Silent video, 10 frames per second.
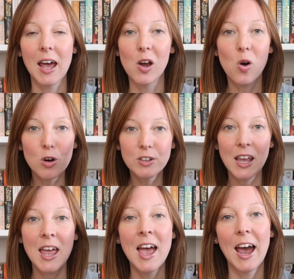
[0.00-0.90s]
and I hauled
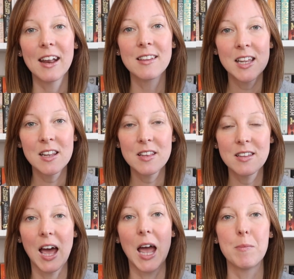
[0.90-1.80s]
it and I said at the
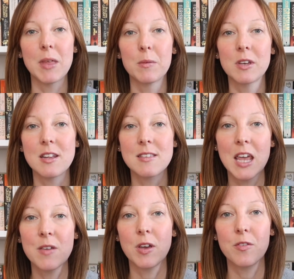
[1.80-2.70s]
time that I was going to
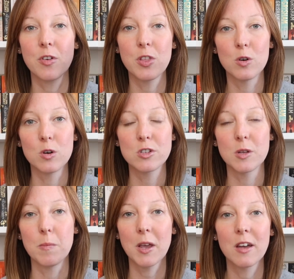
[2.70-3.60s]
save it for the
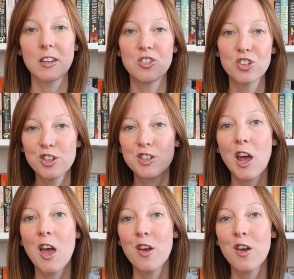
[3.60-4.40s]
autumn because I just